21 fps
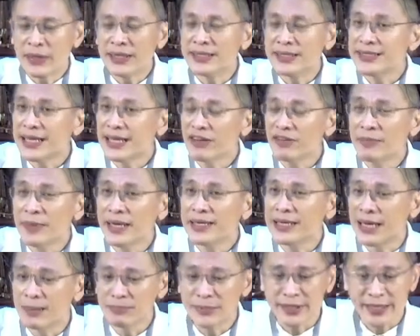When the Son of
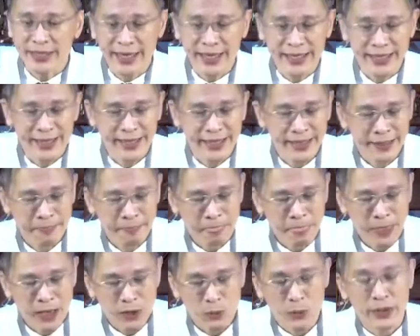Man comes again,
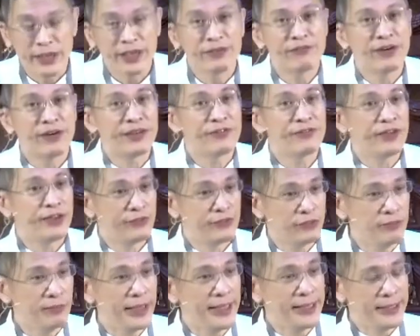will he find
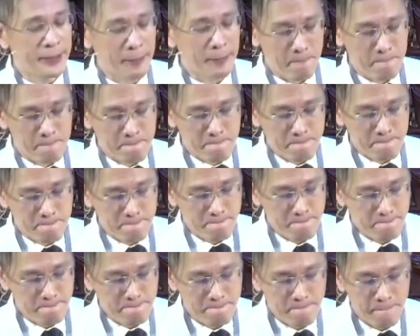faithful men?
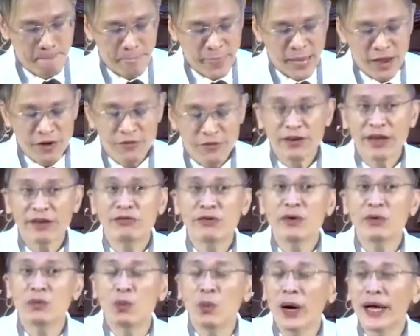
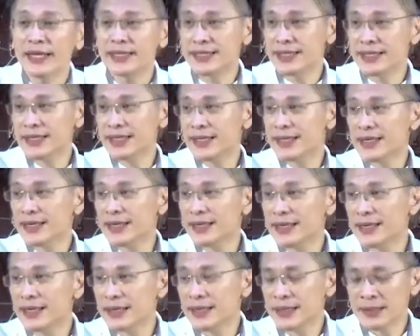Faithful in what?
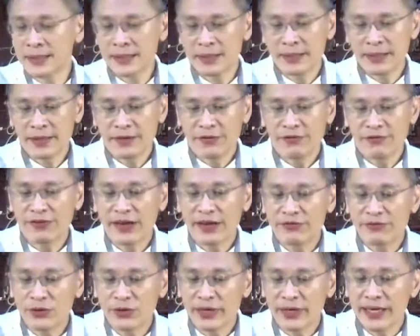
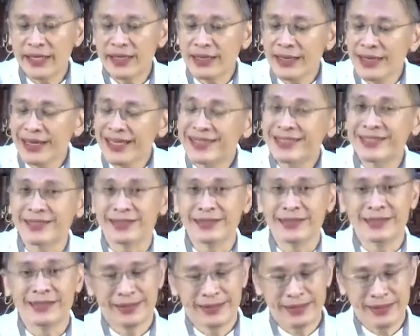Faithful in the
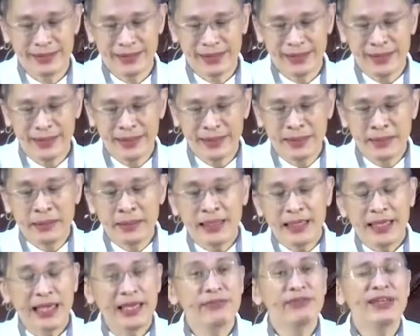little.
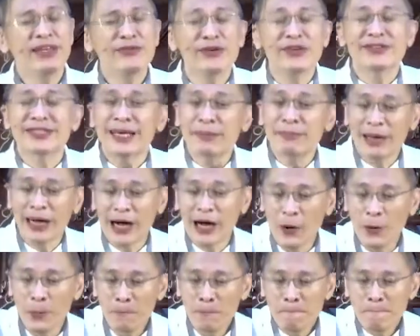Even if we've
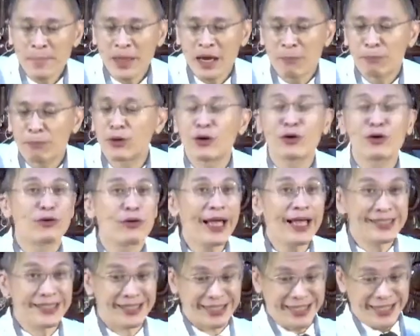somehow
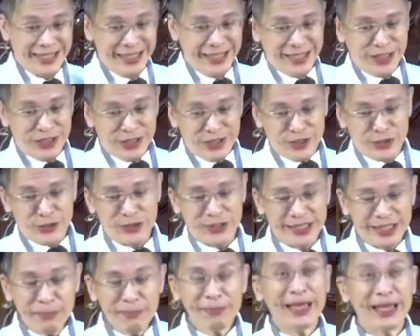progressed to
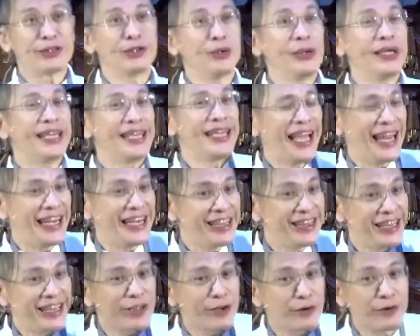seem like doing
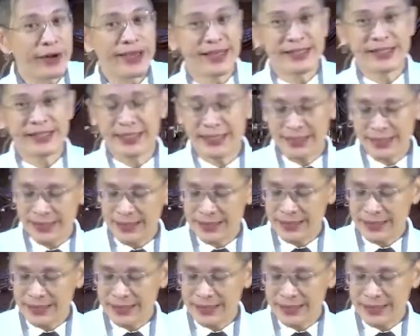anything great,